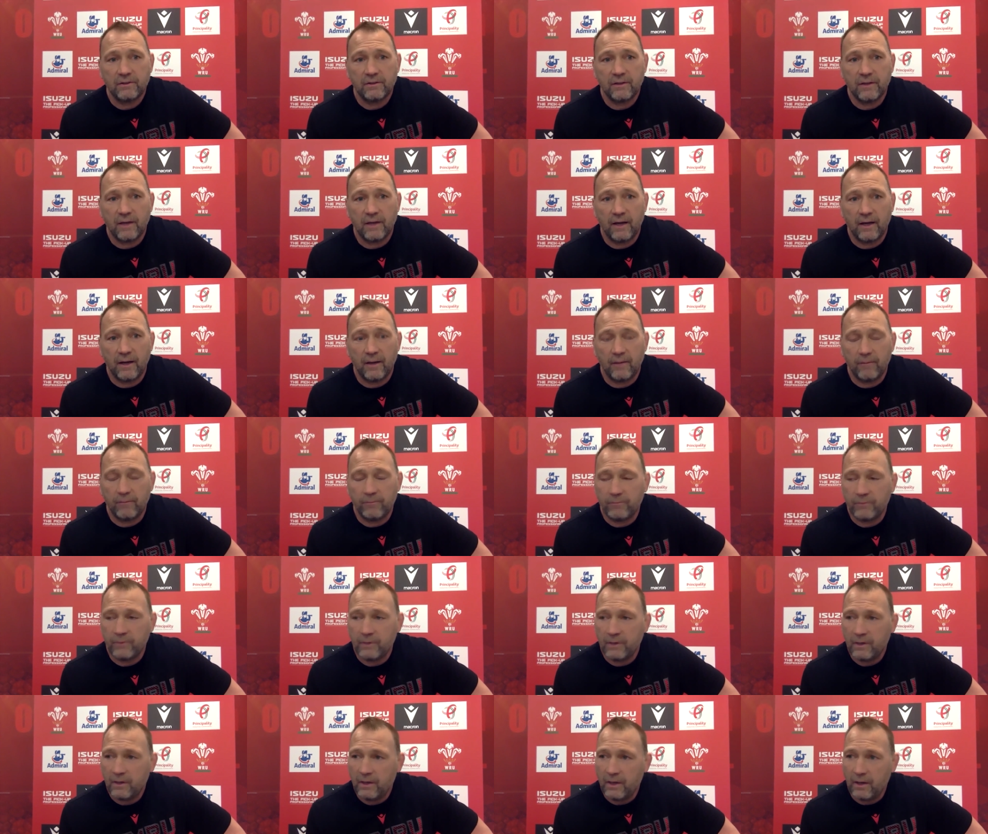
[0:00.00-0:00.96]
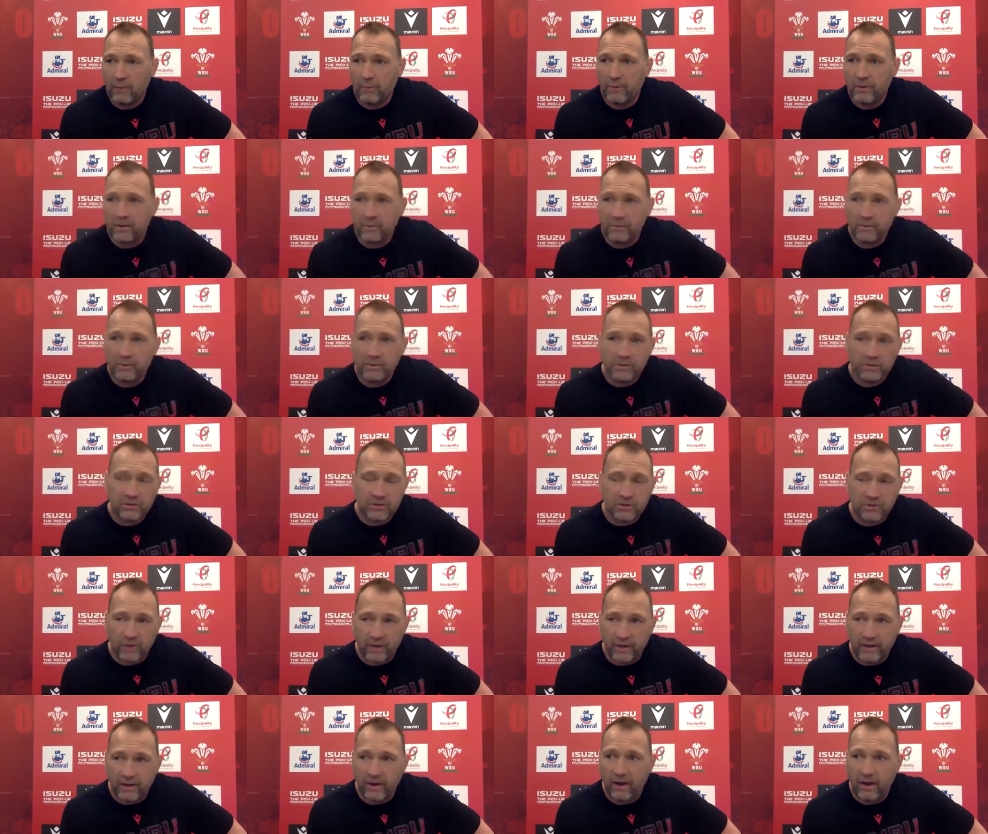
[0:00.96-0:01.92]
Um, and we, we're just
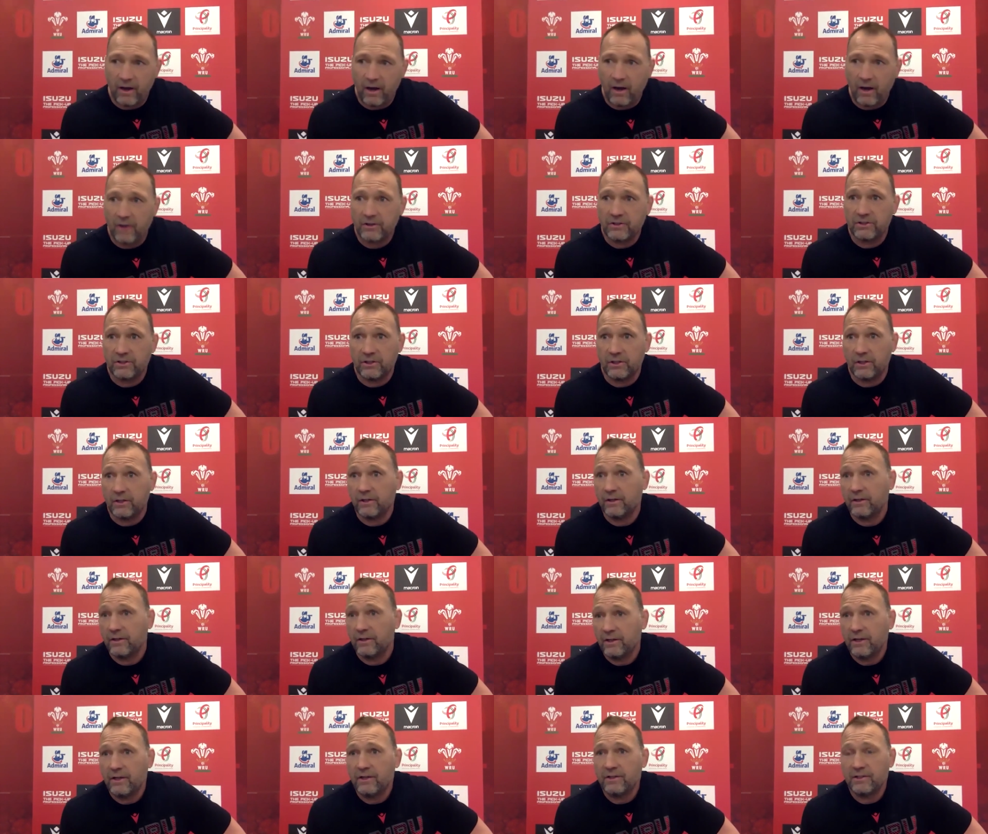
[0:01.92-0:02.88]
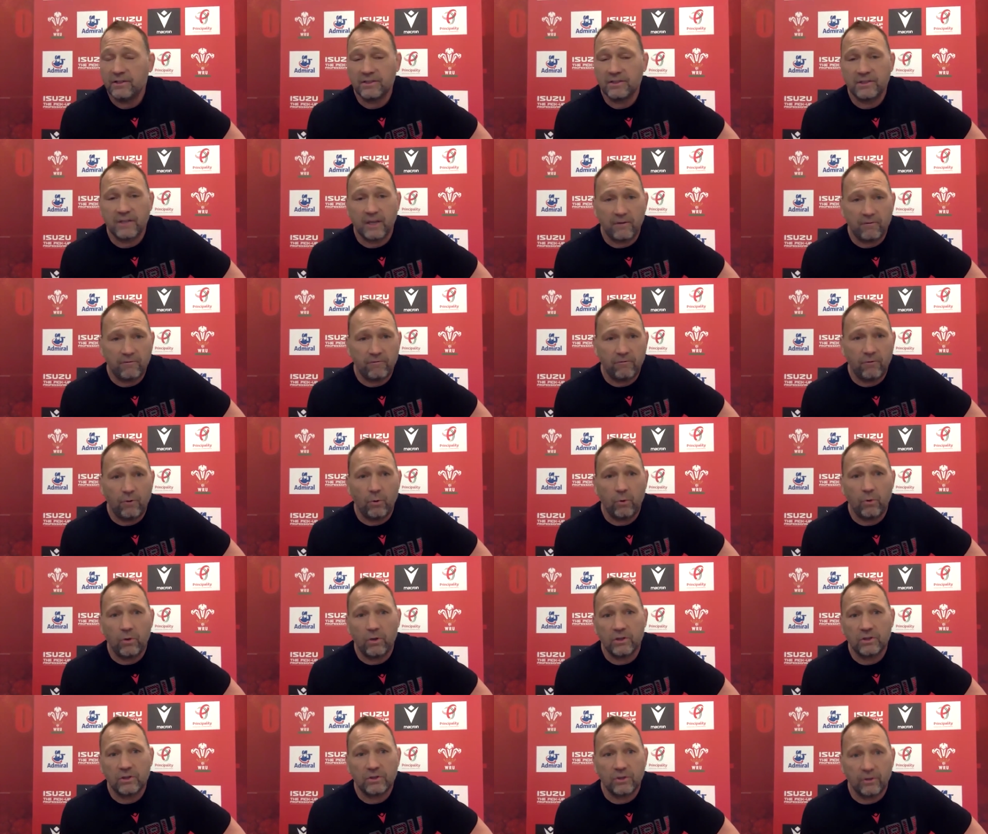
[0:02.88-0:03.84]
trying hard to, to stay
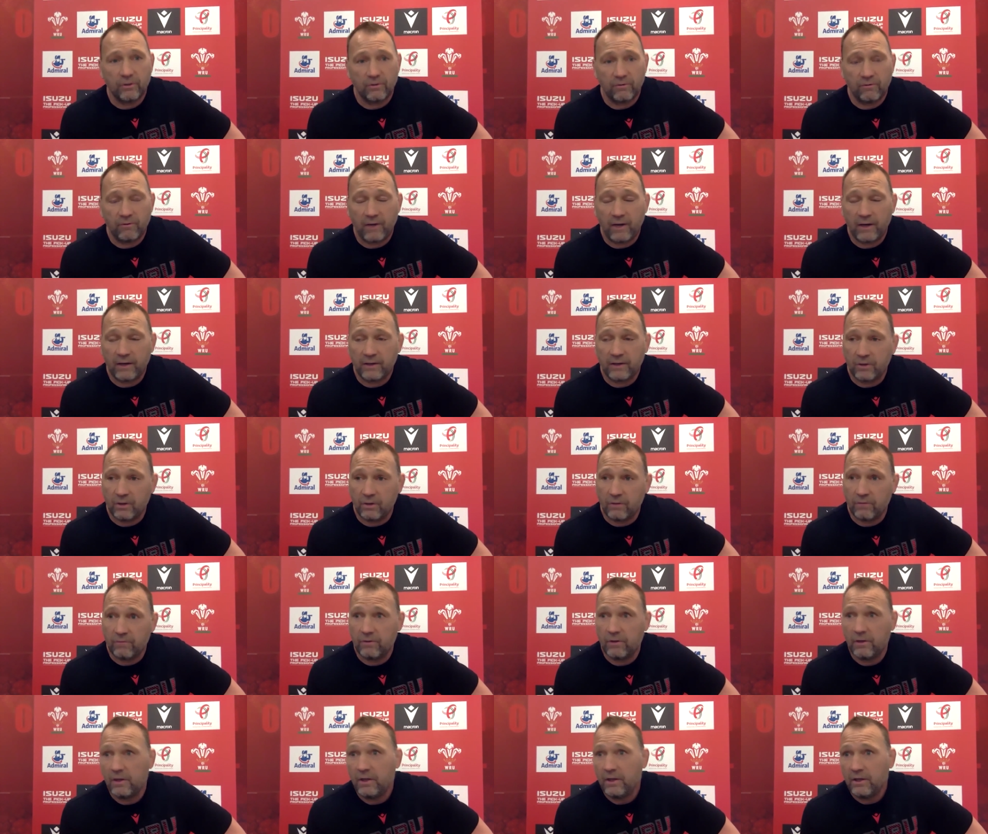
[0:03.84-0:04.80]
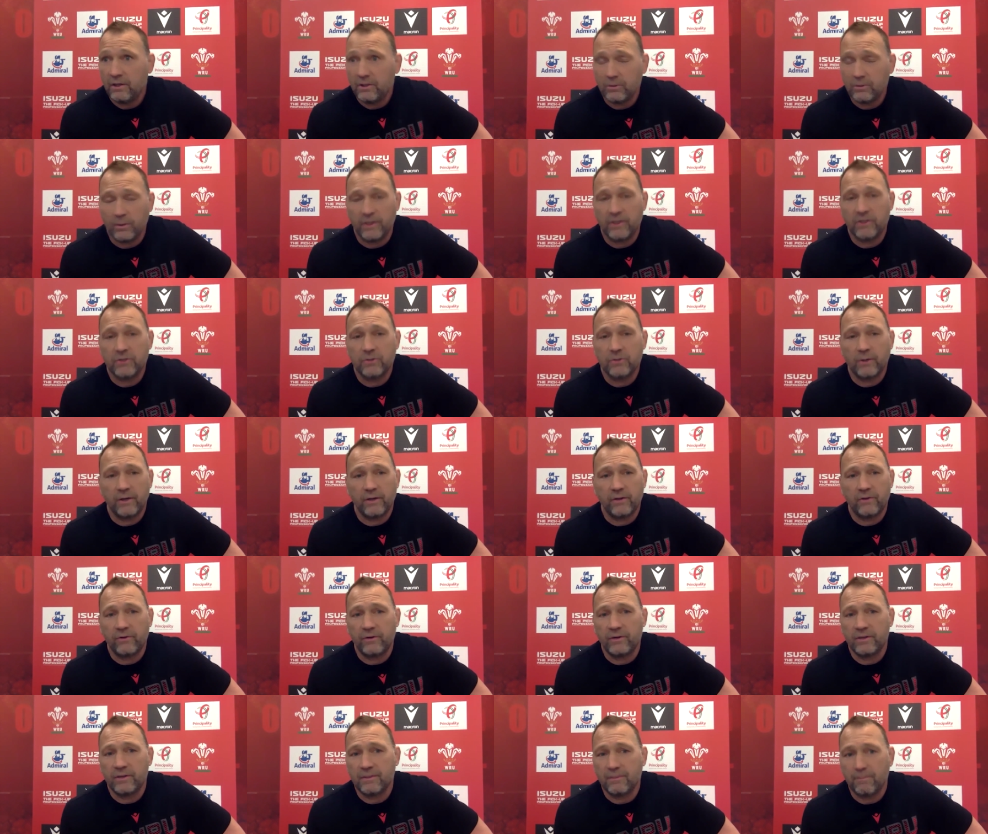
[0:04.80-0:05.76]
focused on the fact of
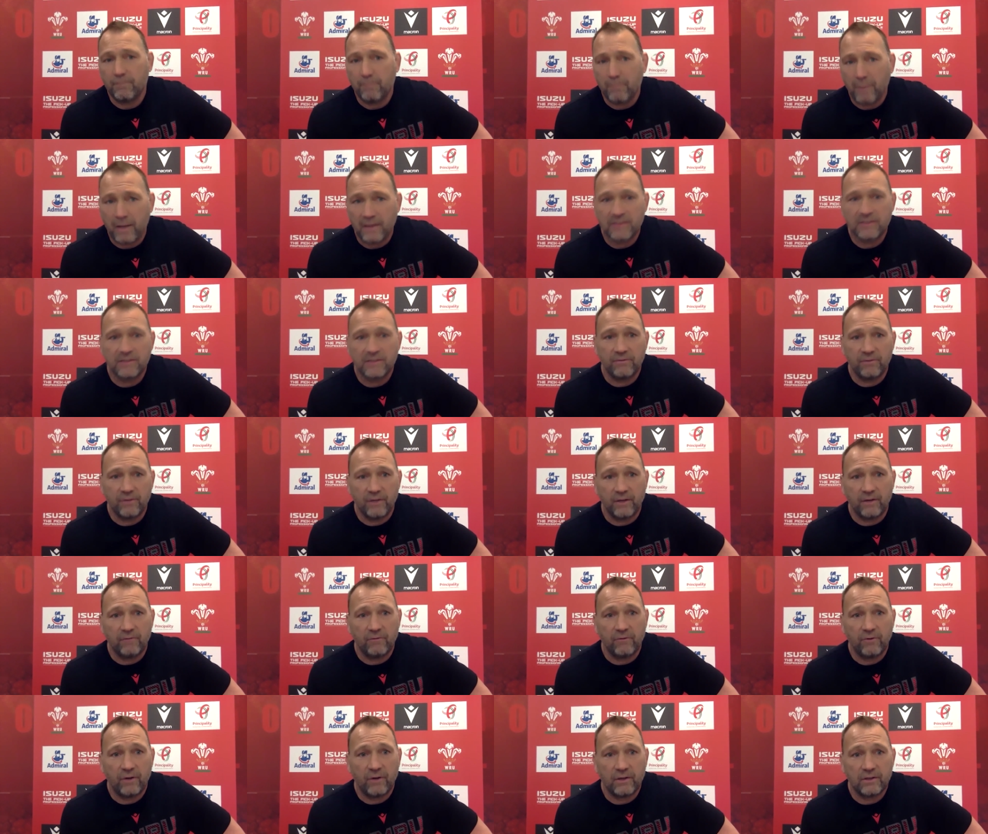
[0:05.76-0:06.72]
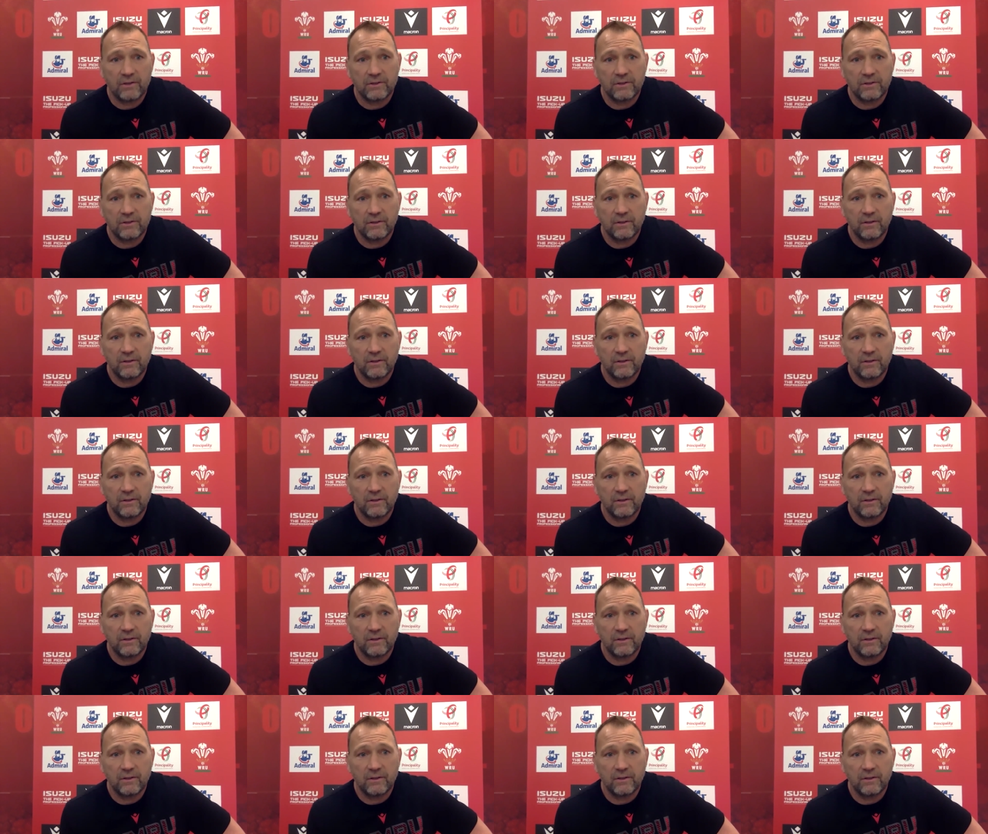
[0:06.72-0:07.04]
2023 is a massive thing for us.